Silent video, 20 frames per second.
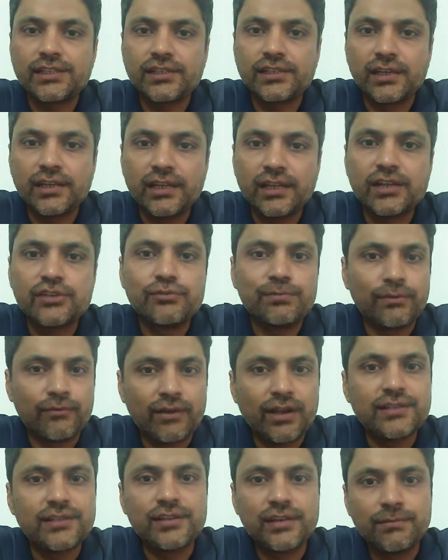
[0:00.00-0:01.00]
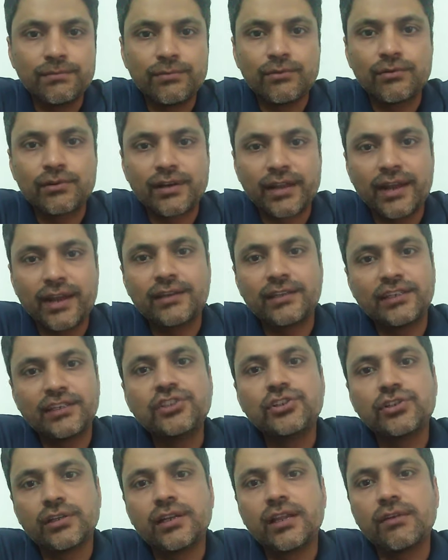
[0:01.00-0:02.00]
Sharia Supervisory Board at
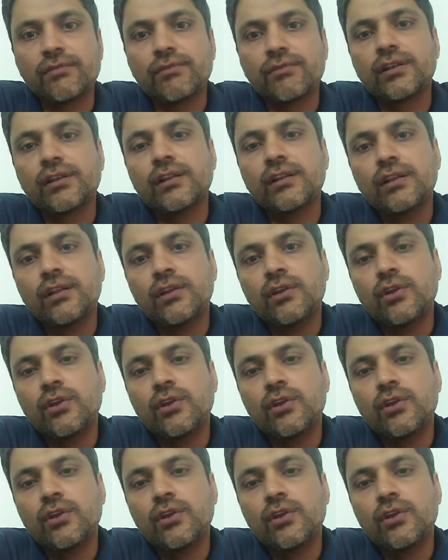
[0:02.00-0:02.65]
initial level.